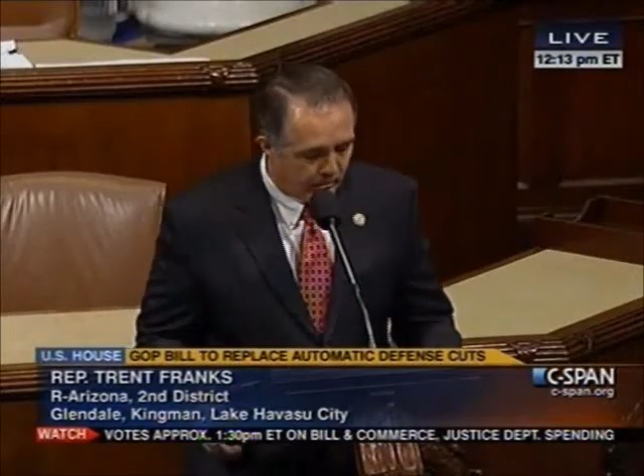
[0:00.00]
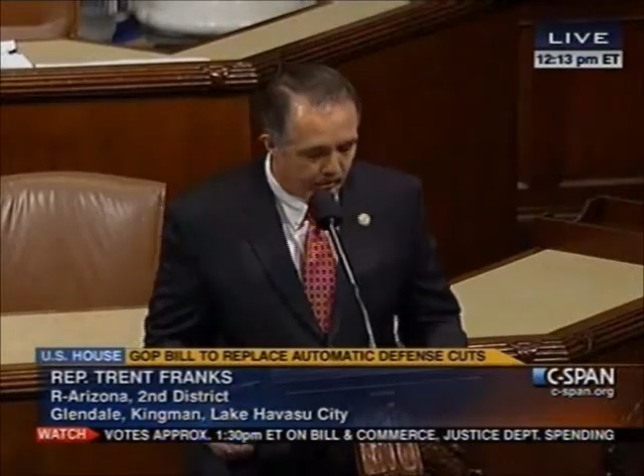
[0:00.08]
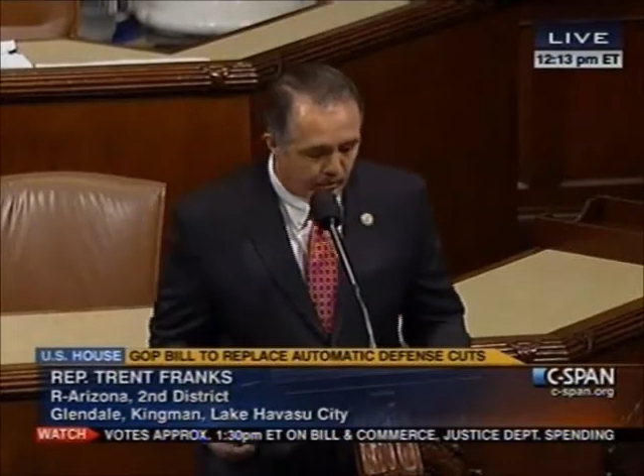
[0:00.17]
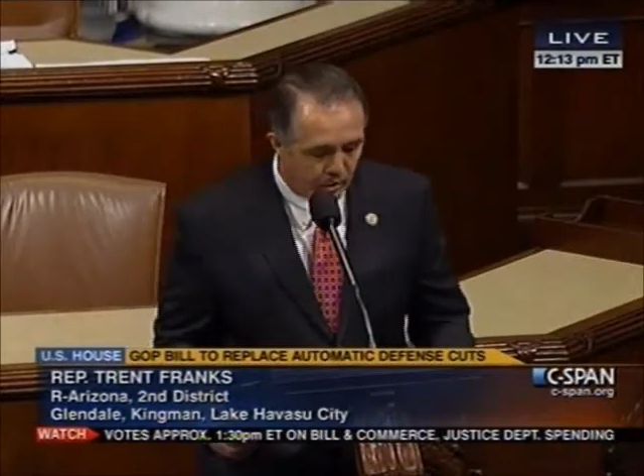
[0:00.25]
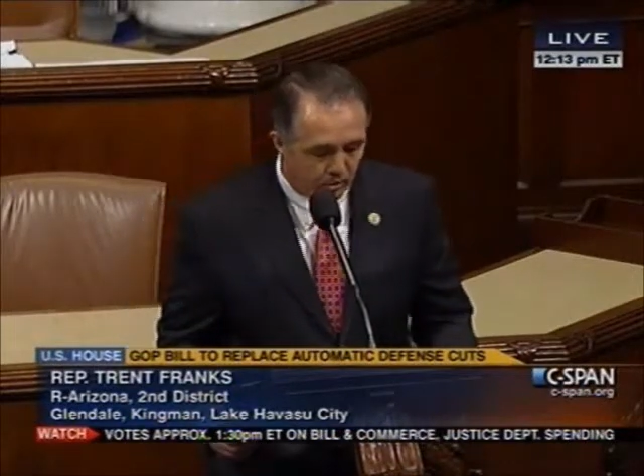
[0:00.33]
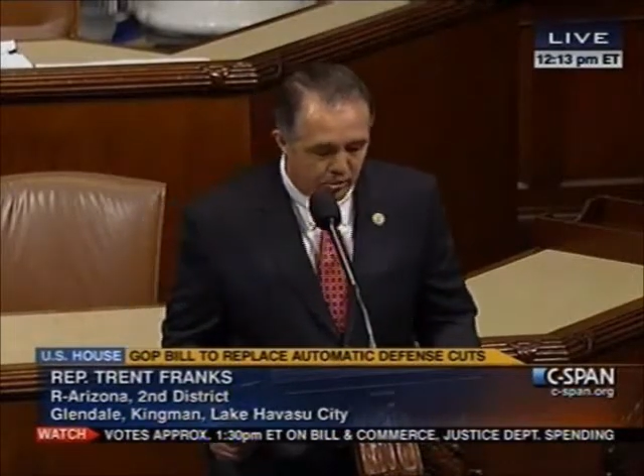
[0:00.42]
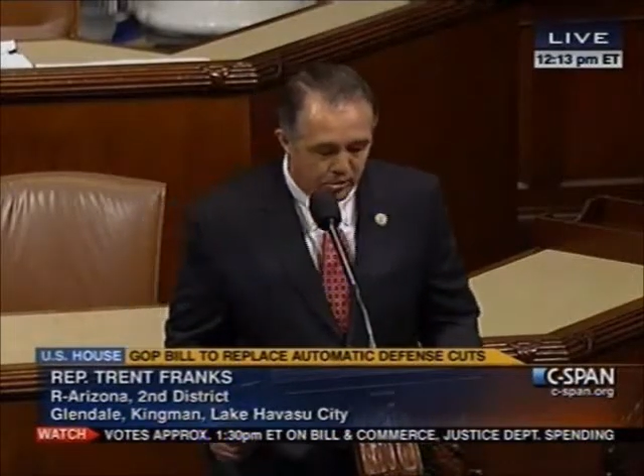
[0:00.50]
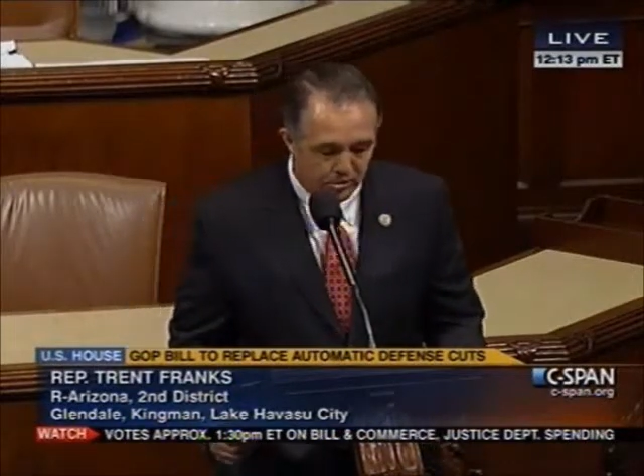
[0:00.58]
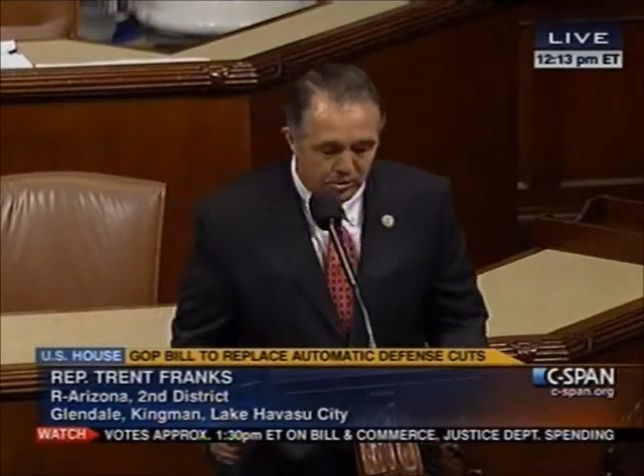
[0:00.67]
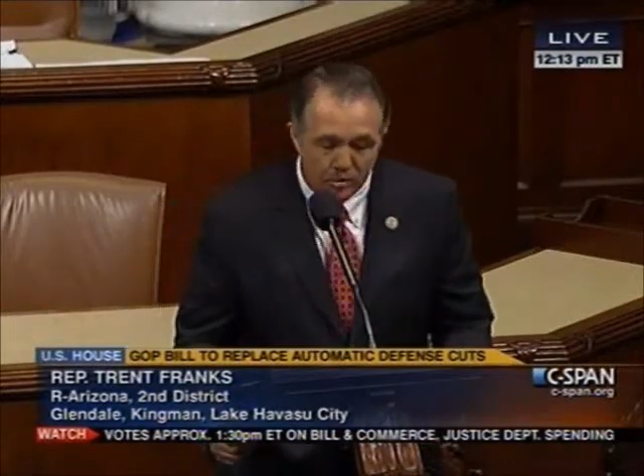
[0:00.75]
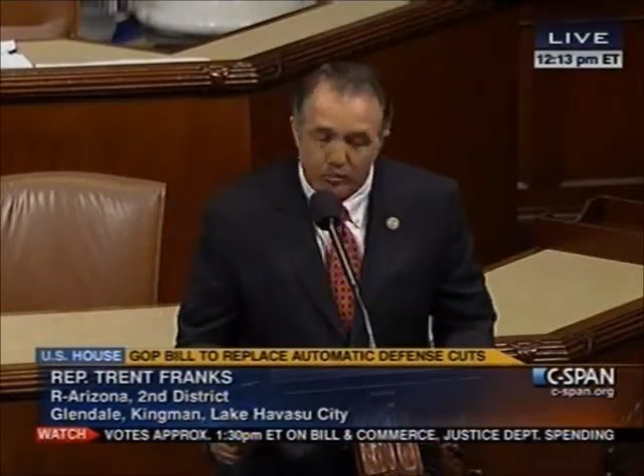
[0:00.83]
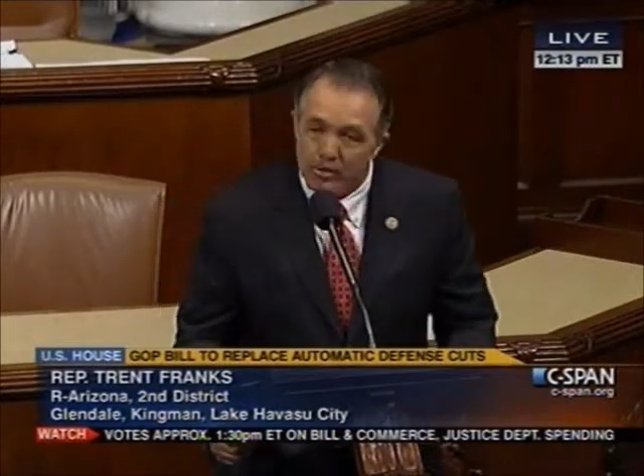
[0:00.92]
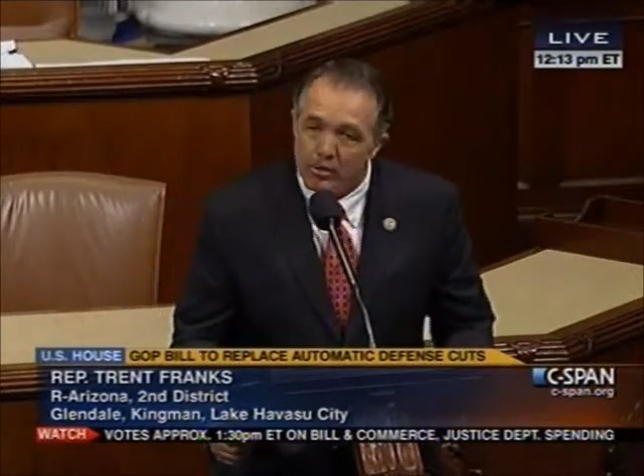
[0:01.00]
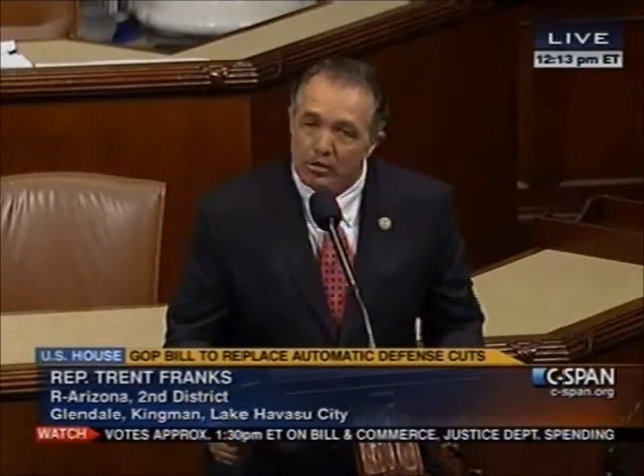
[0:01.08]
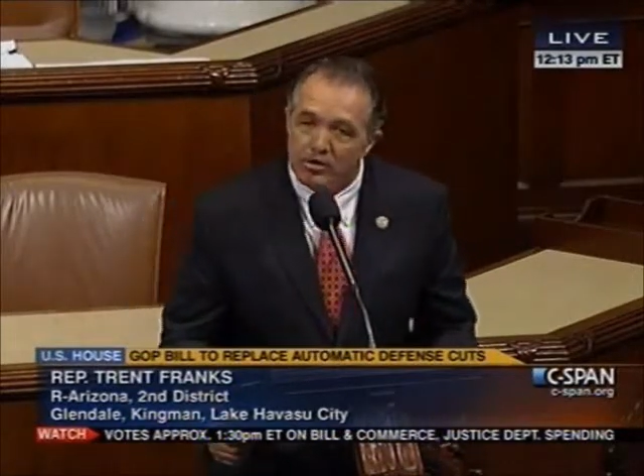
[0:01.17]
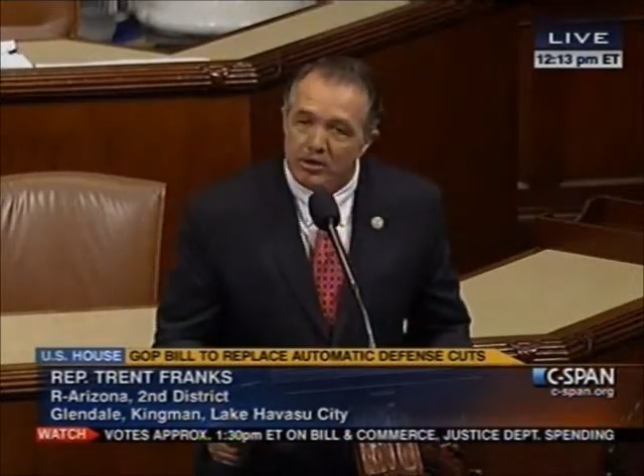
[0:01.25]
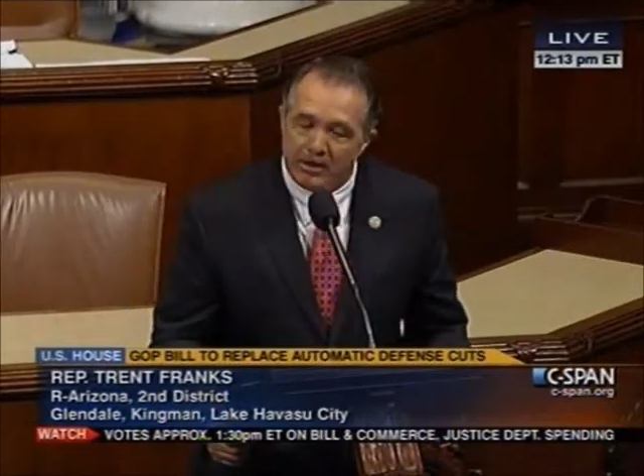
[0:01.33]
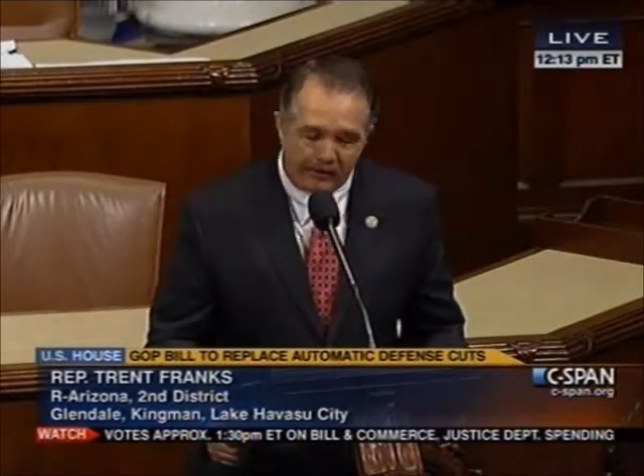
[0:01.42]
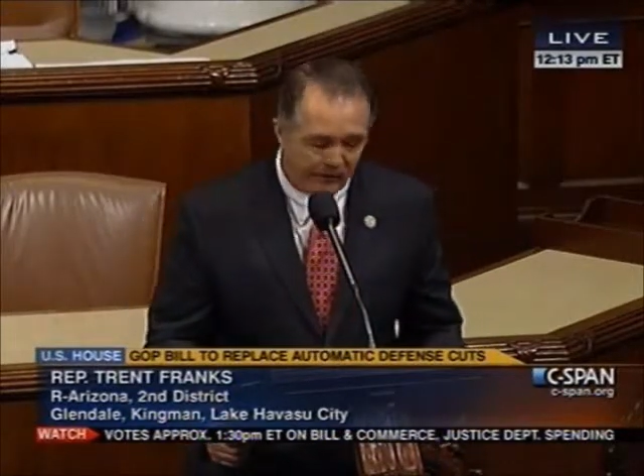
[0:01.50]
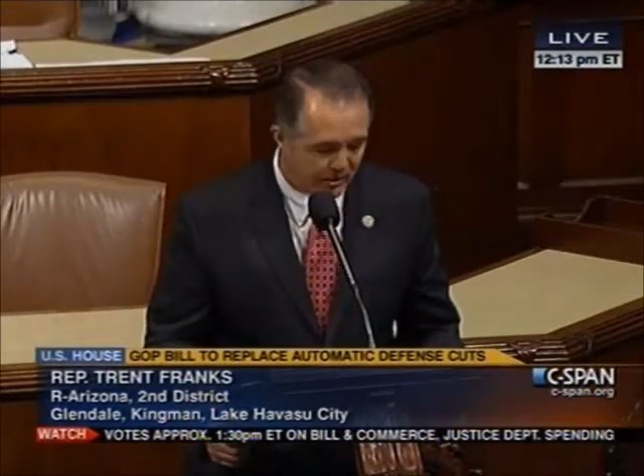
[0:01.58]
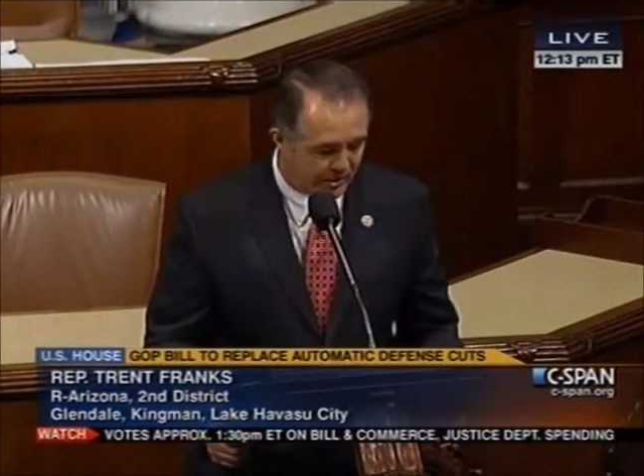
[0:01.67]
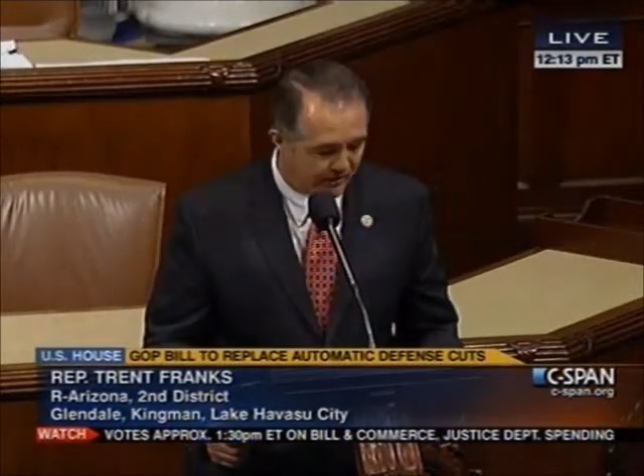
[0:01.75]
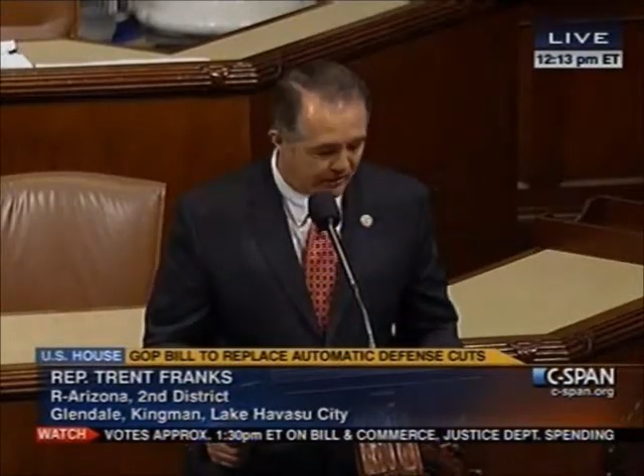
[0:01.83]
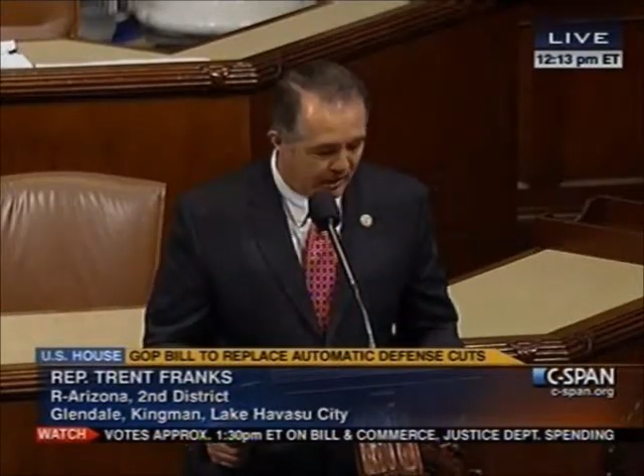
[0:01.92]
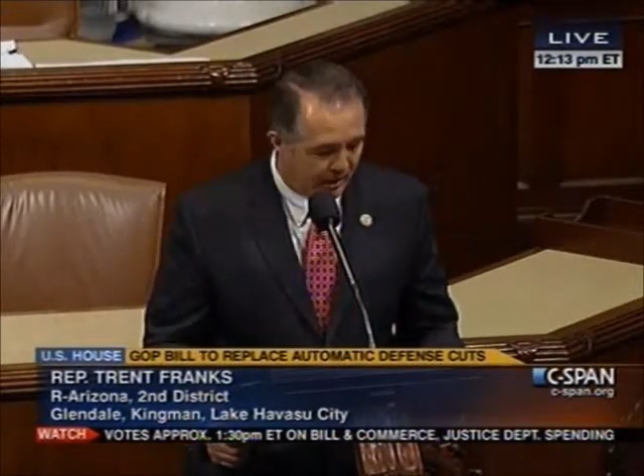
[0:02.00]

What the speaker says: propose to reduce the deficit